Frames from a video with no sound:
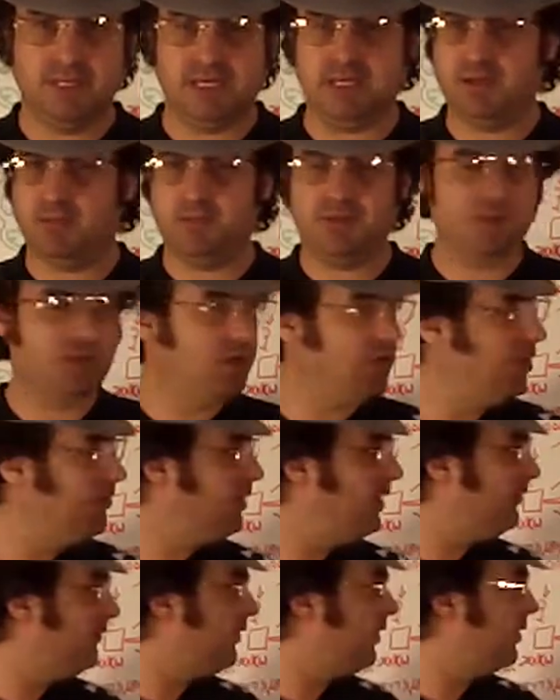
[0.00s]
And it'll be all
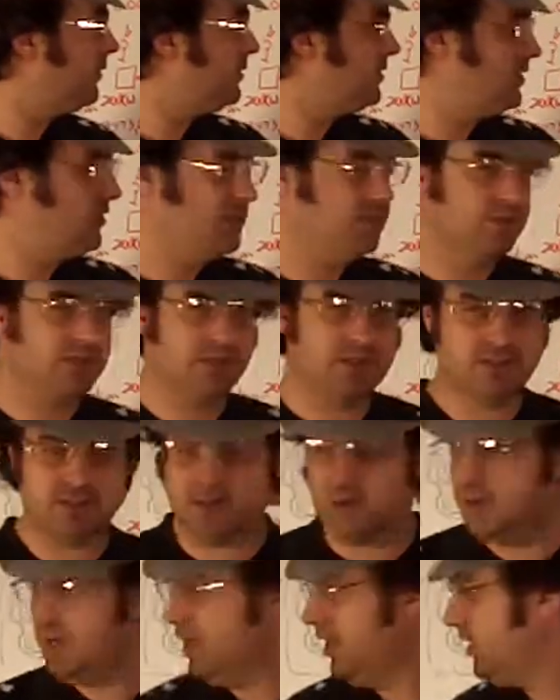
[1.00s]
about frequency tuning. So